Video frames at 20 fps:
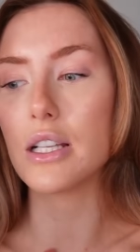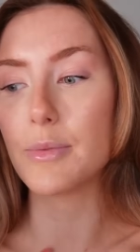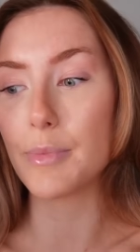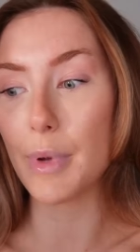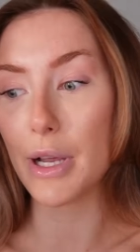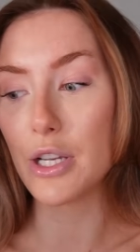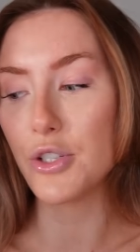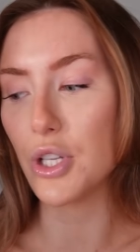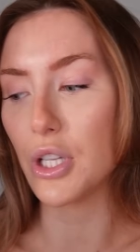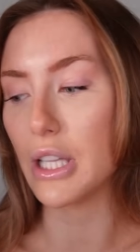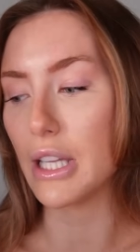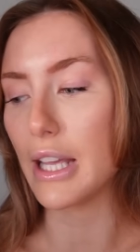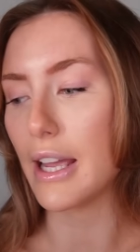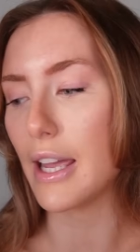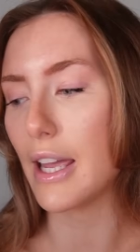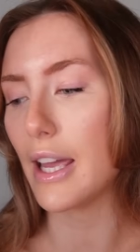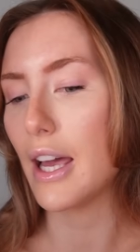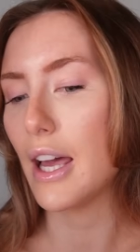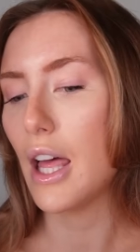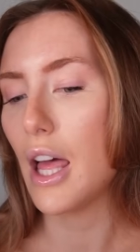
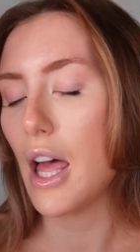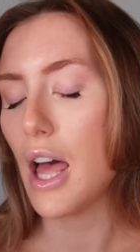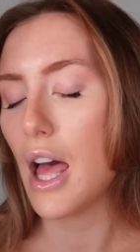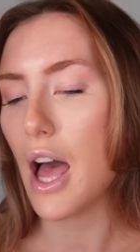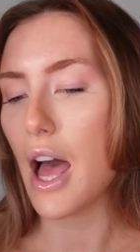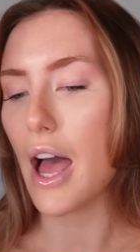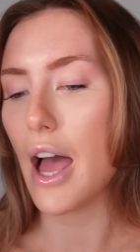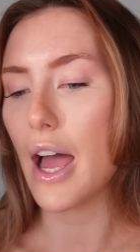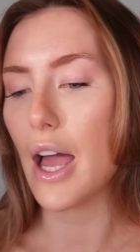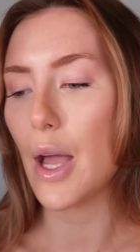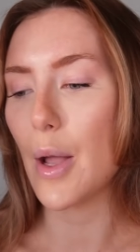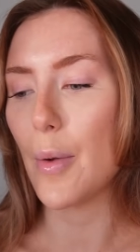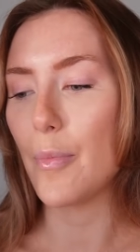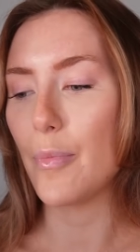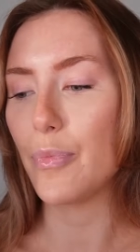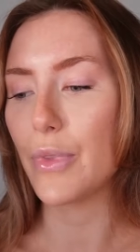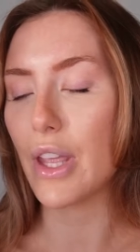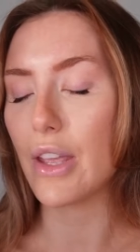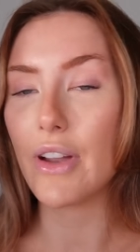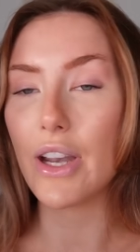especially
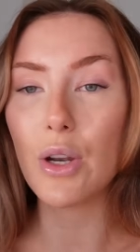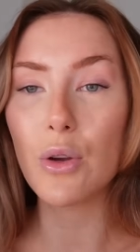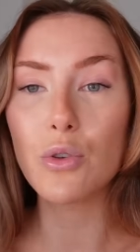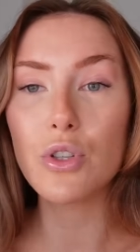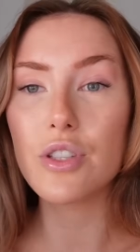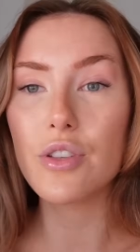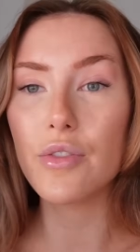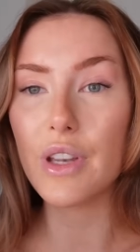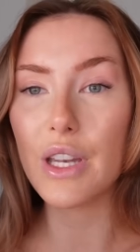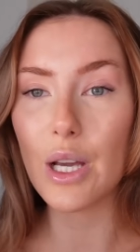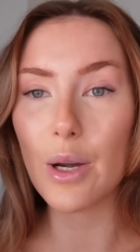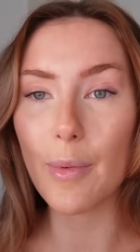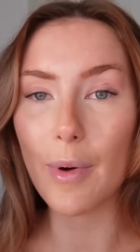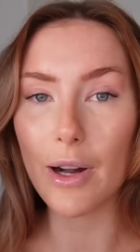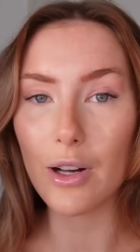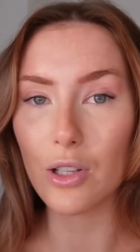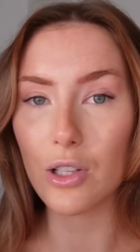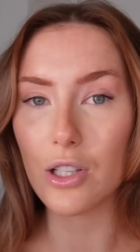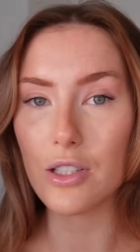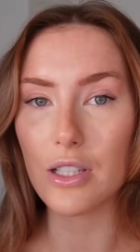um, if anyone does a video
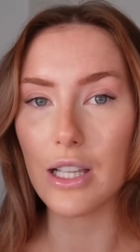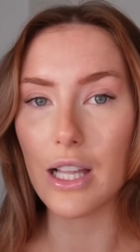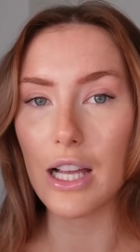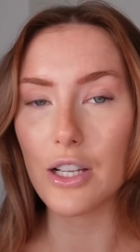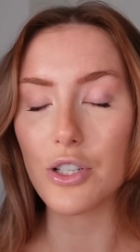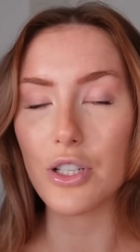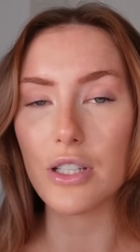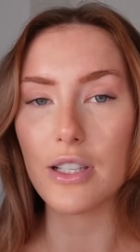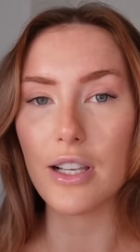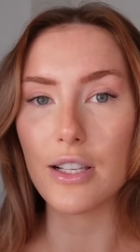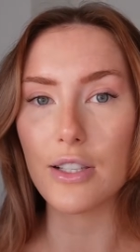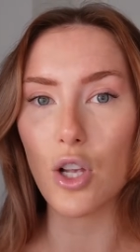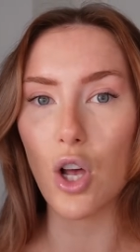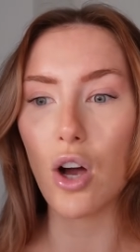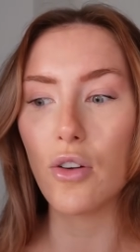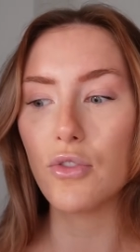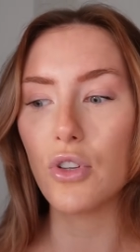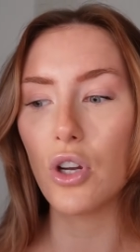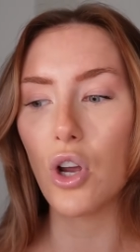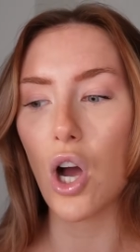about cluster lashes, there's
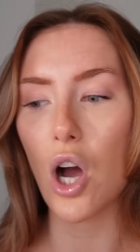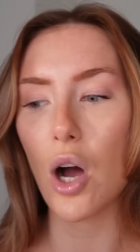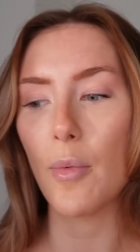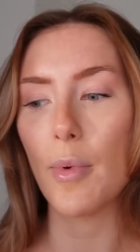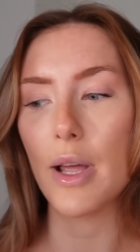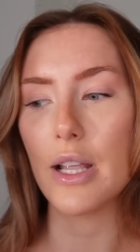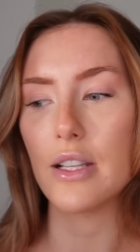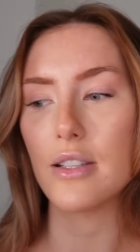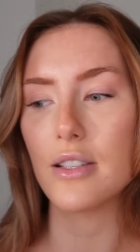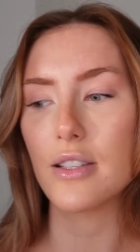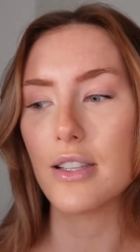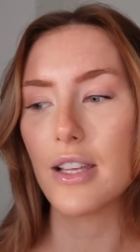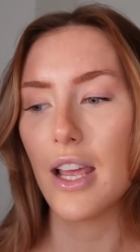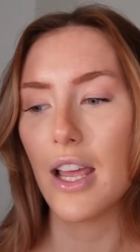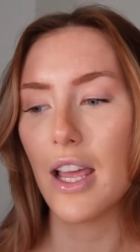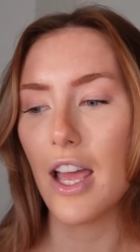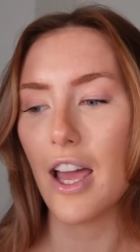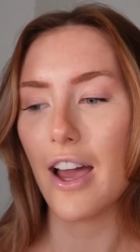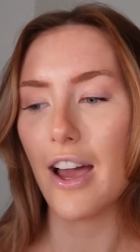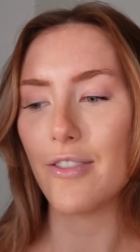often comments
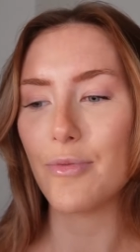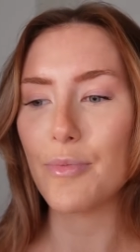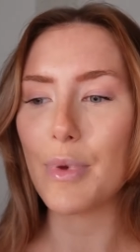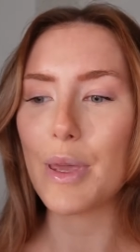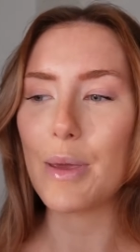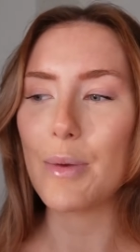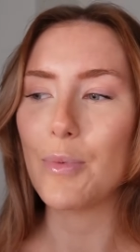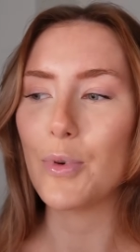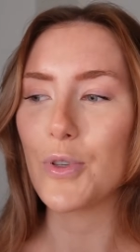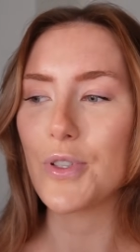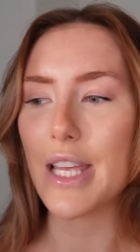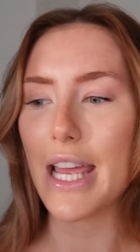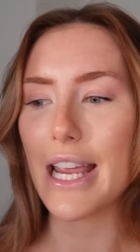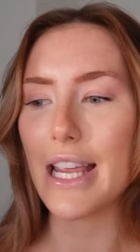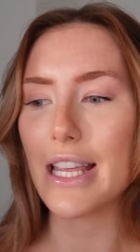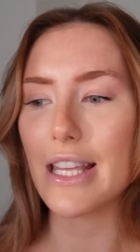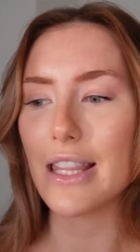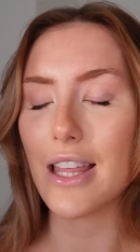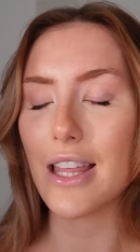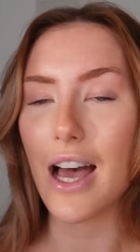of people
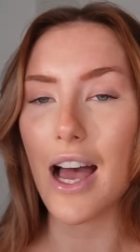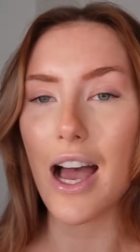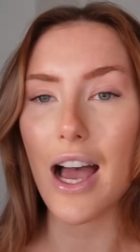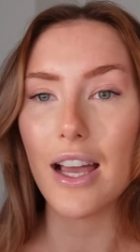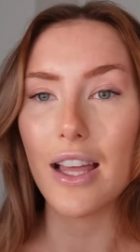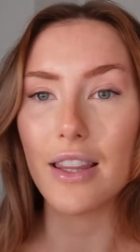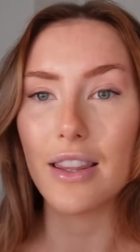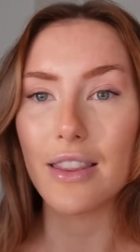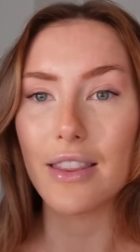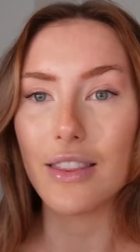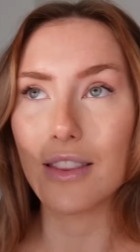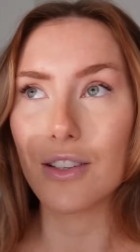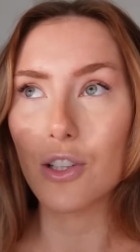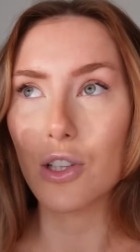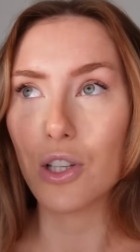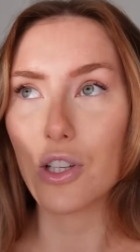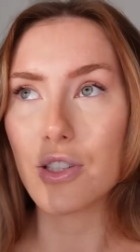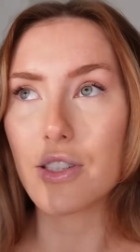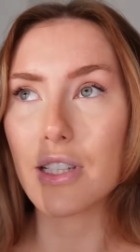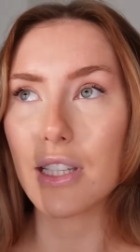saying that
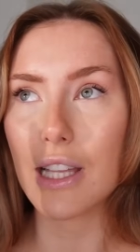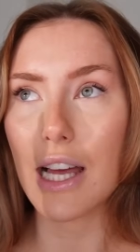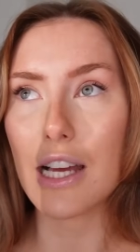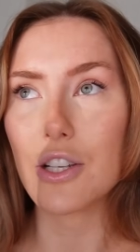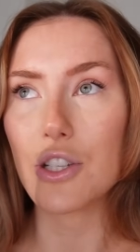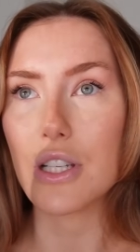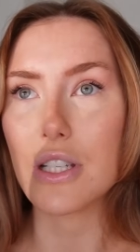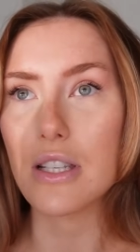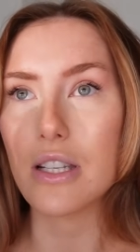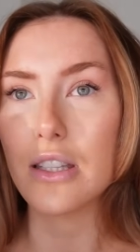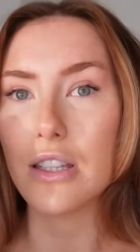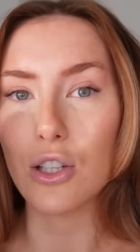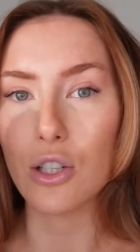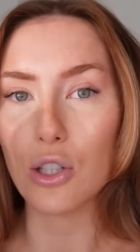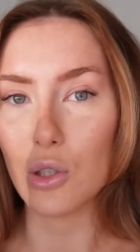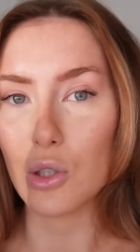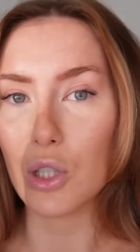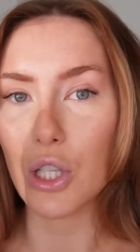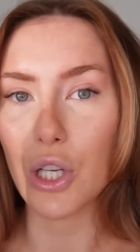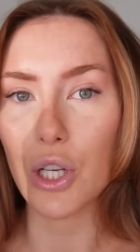cluster lashes and the
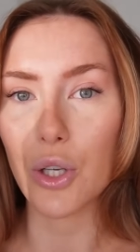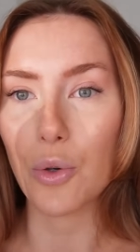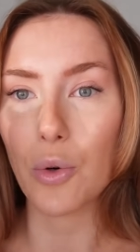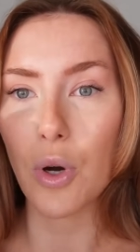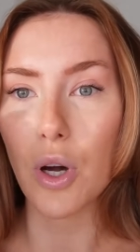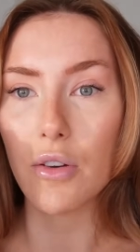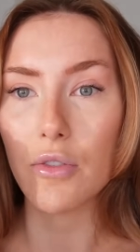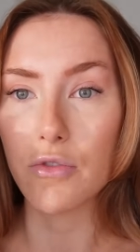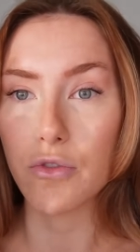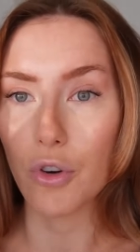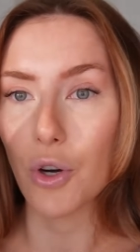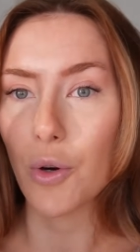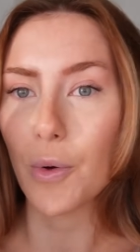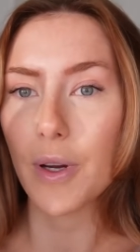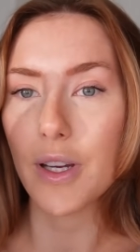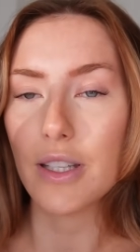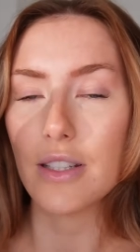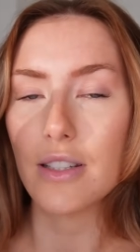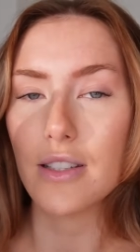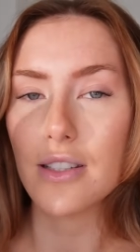glue have
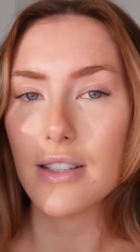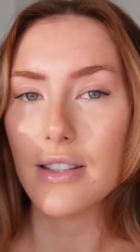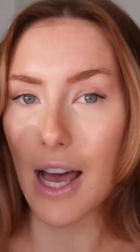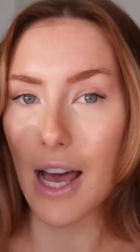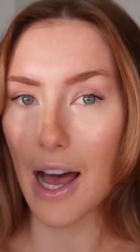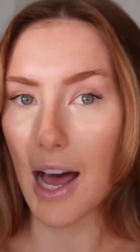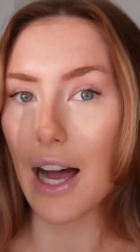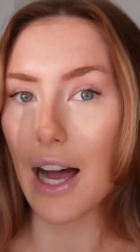ruined their